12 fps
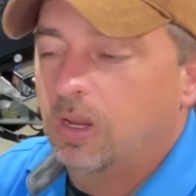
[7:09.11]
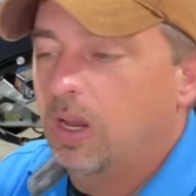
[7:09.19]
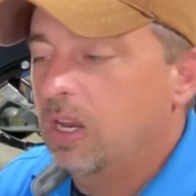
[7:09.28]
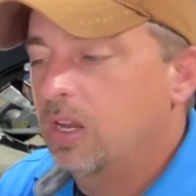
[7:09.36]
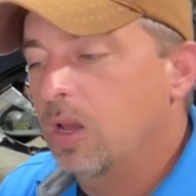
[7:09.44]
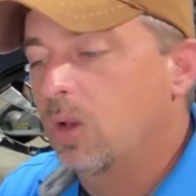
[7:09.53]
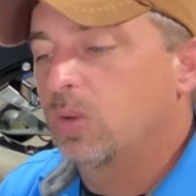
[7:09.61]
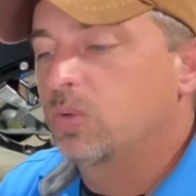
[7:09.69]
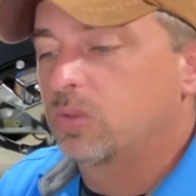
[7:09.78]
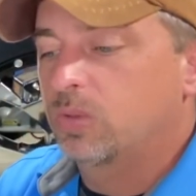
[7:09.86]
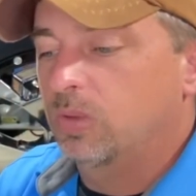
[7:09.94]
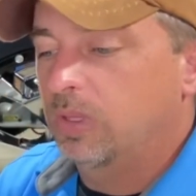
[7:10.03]
And it
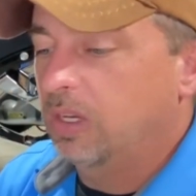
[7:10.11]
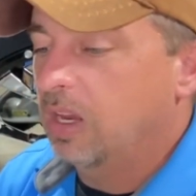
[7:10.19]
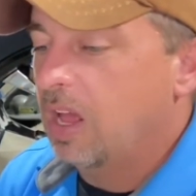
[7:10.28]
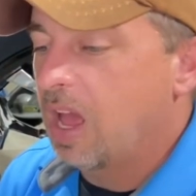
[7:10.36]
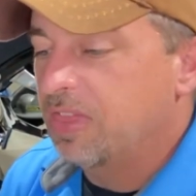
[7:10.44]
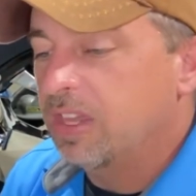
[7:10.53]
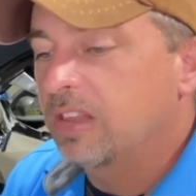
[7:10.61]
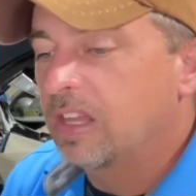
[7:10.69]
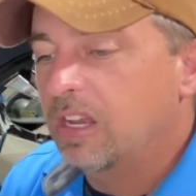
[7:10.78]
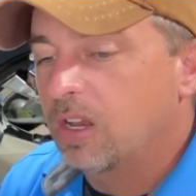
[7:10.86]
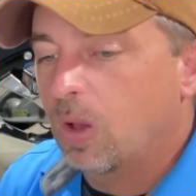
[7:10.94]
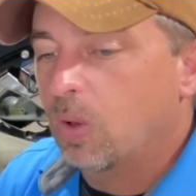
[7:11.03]
knows that, I think
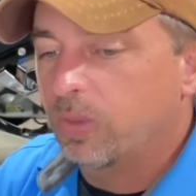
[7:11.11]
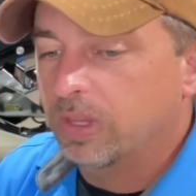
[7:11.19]
they know